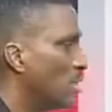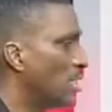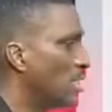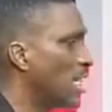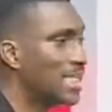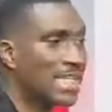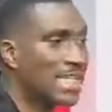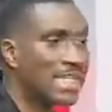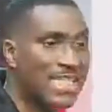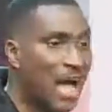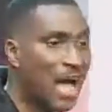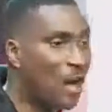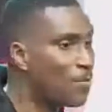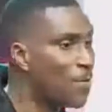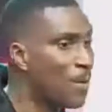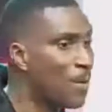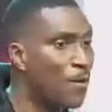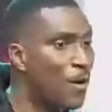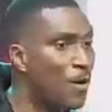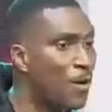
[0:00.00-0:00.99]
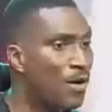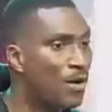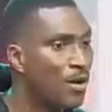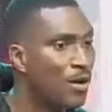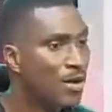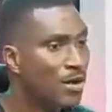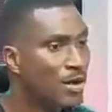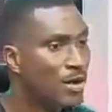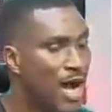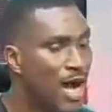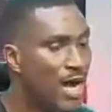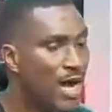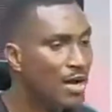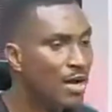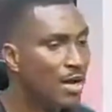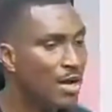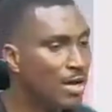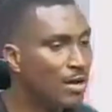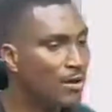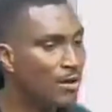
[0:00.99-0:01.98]
This is how people
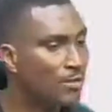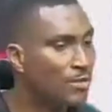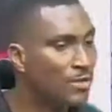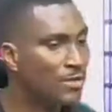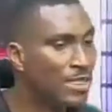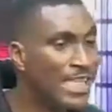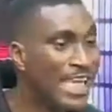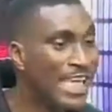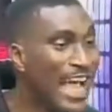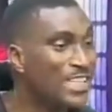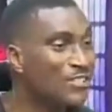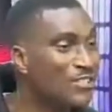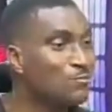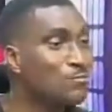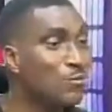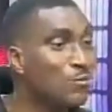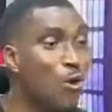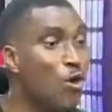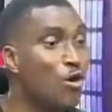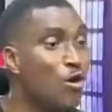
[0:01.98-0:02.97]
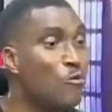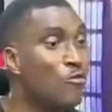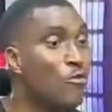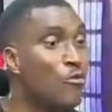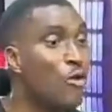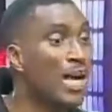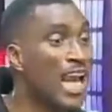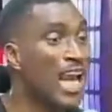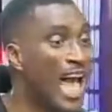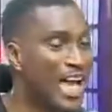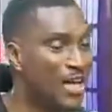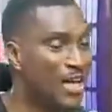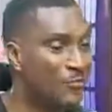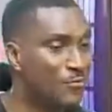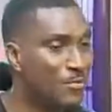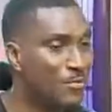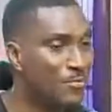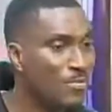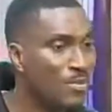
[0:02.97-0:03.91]
get broke for life.